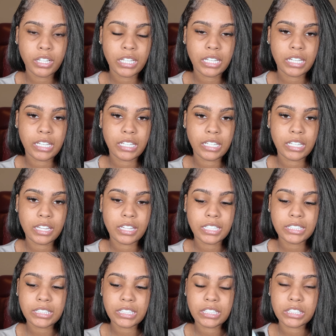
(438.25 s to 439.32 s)
And
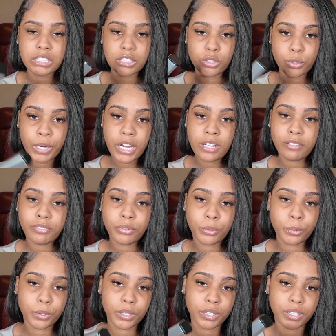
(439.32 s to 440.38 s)
this is great
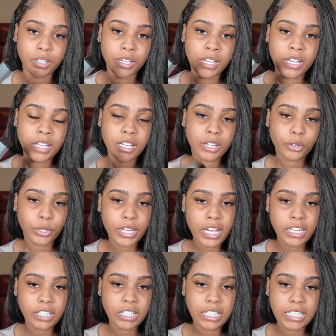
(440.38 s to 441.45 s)
for
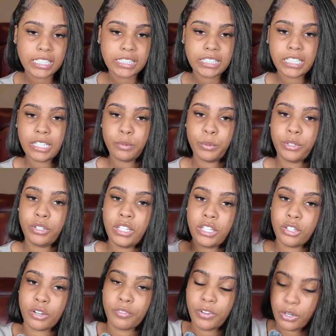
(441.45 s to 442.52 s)
creating content when you need
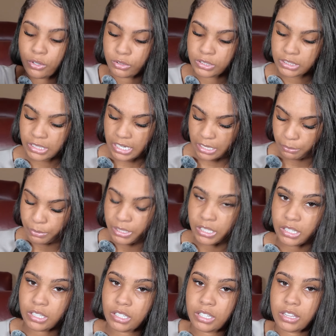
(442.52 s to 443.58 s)
your phone to kind of be
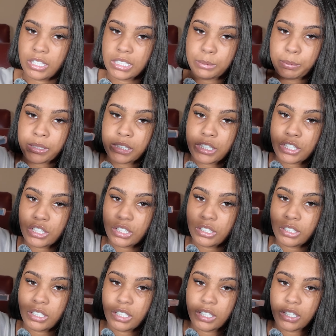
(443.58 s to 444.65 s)
in this position
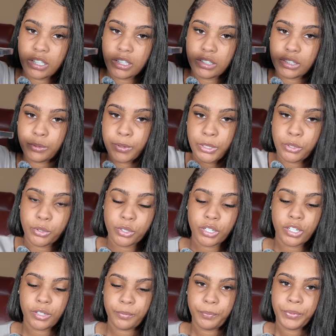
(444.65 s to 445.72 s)
to
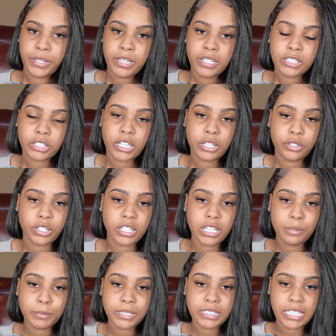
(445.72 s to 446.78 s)
record so that you can
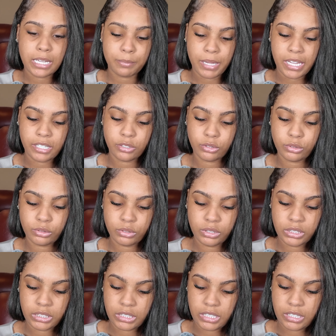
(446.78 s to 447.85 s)
keep the same
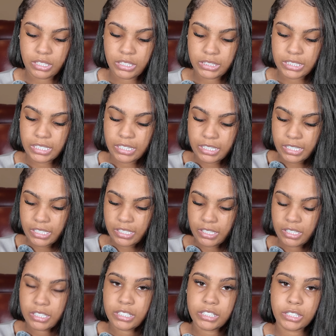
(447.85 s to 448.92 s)
angles and things like that.
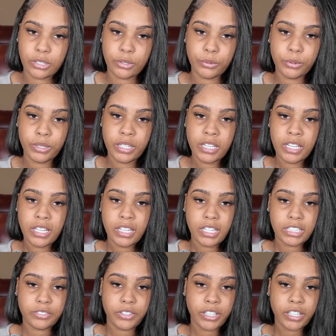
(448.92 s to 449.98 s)
So
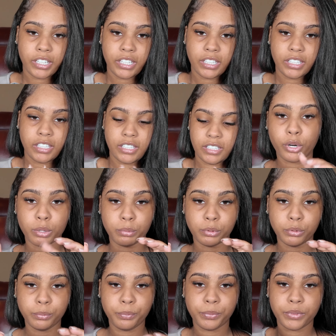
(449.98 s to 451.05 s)
it's very
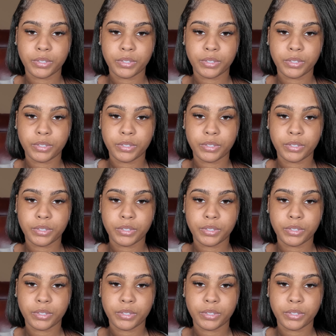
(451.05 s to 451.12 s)
portable.